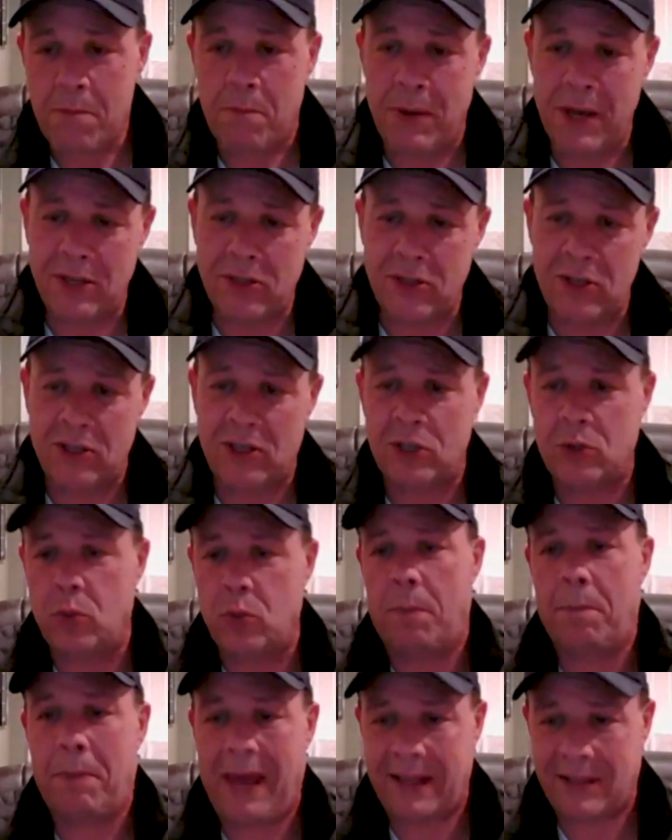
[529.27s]
businesses
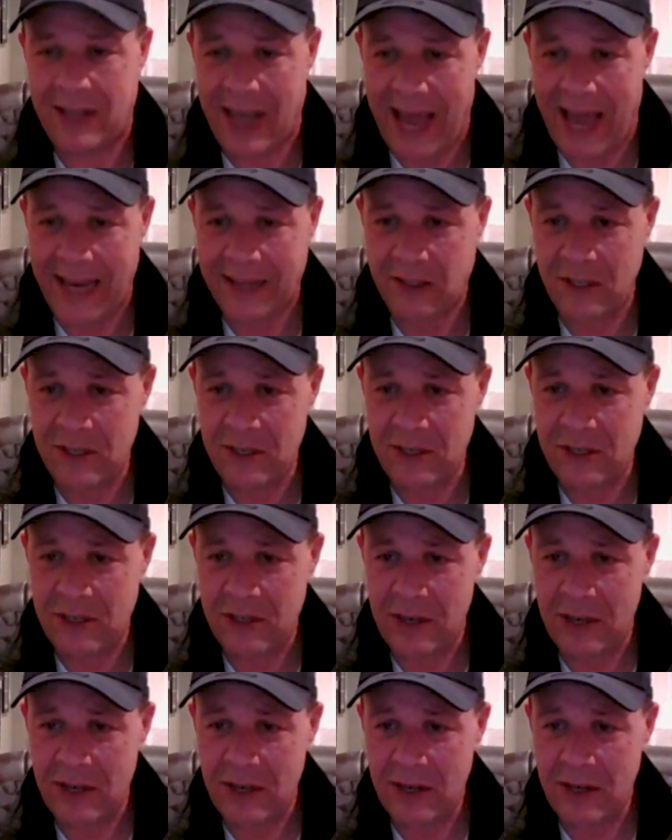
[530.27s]
will pay
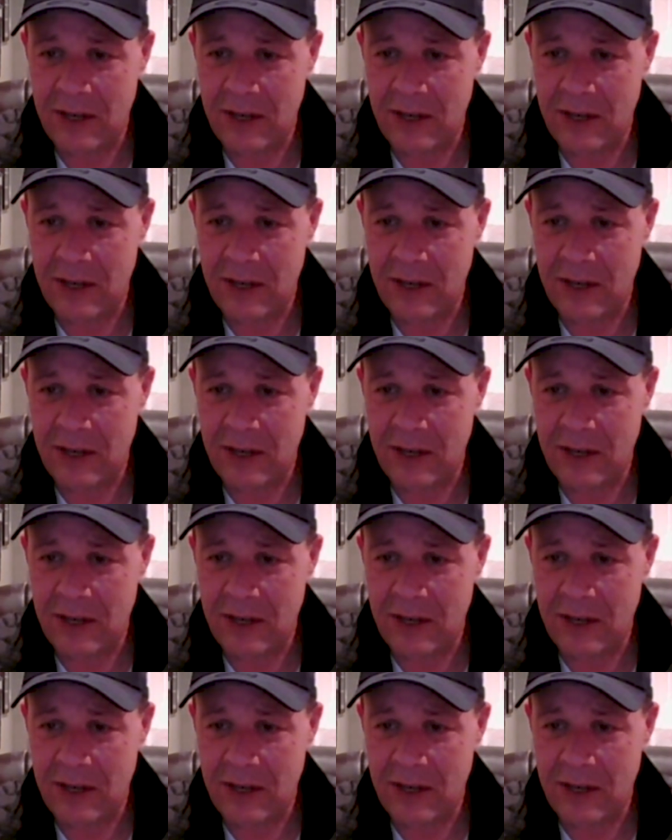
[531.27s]
taxes,